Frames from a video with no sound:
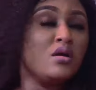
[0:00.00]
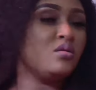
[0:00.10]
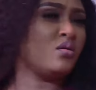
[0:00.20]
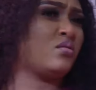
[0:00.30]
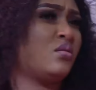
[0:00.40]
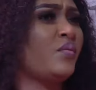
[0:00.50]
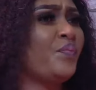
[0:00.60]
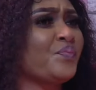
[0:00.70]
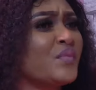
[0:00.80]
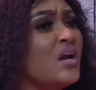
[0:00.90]
Look,
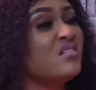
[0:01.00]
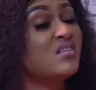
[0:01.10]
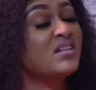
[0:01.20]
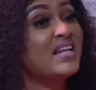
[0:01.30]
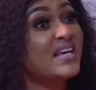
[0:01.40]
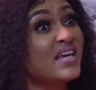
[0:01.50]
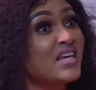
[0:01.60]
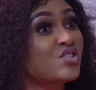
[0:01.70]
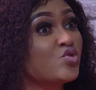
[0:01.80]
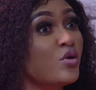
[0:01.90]
the lady
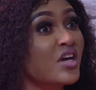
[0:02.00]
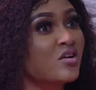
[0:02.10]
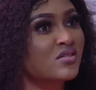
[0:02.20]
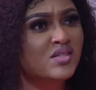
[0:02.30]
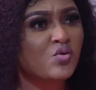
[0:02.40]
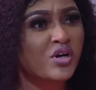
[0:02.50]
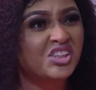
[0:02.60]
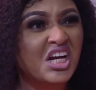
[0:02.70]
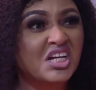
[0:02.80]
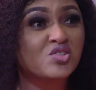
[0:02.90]
is too
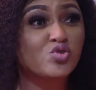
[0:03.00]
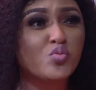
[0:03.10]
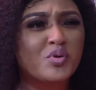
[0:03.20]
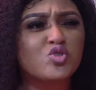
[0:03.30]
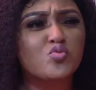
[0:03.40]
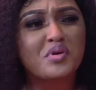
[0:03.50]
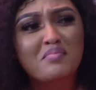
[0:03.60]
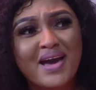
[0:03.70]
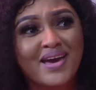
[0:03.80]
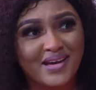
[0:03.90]
inconsequential and stupid to be
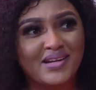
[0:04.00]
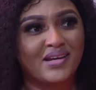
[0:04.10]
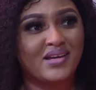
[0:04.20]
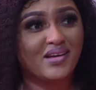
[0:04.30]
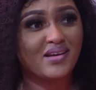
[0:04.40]
my headache.